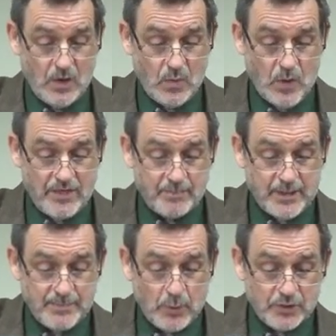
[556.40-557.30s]
when the
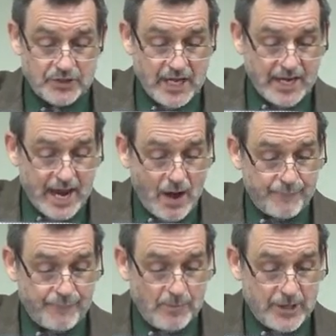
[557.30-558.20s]
people set
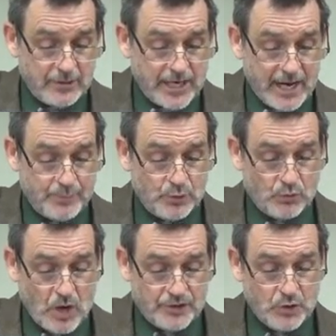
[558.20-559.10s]
out from their camp to
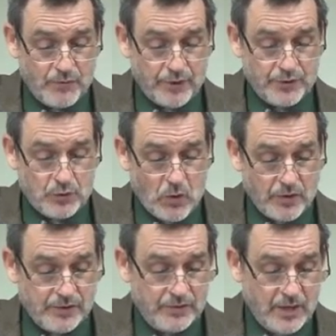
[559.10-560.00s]
cross over the
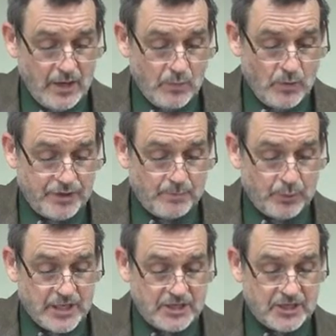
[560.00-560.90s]
Jordan with the
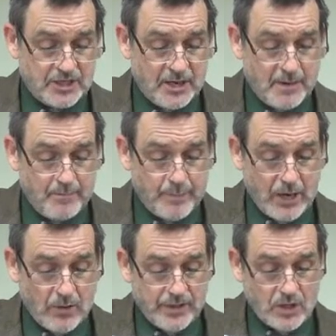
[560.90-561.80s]
priests uh,
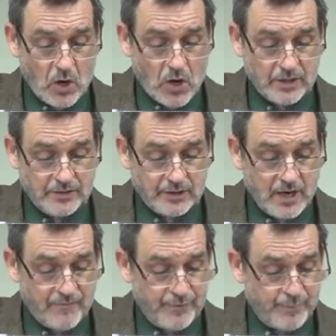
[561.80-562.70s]
bearing the Ark of the
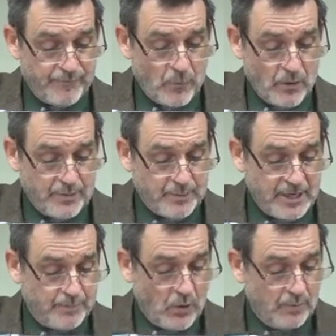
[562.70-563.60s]
Covenant before the
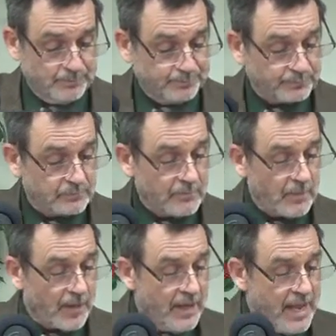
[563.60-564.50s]
people.
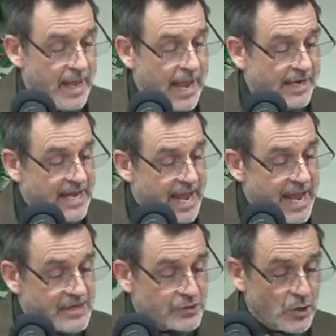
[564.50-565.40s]
And
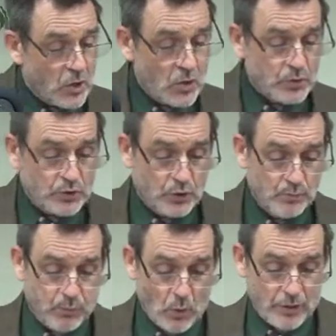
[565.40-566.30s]
as those who
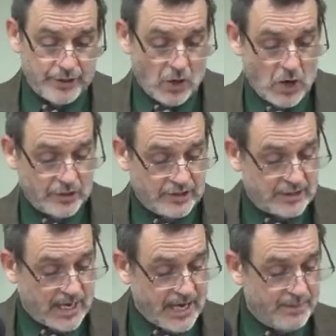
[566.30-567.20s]
bore the ark
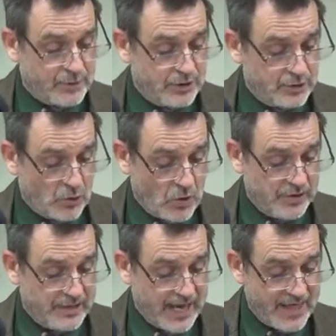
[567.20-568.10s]
came to the
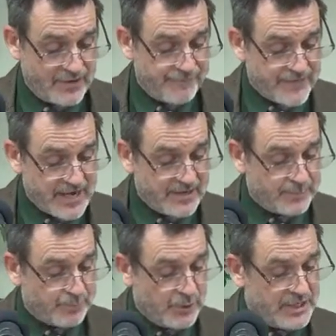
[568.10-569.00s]
Jordan, and the feet of the
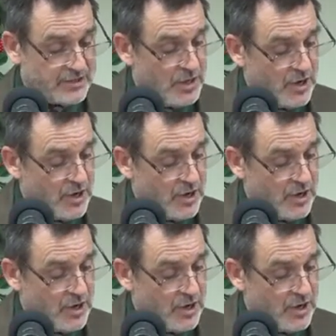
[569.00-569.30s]
priests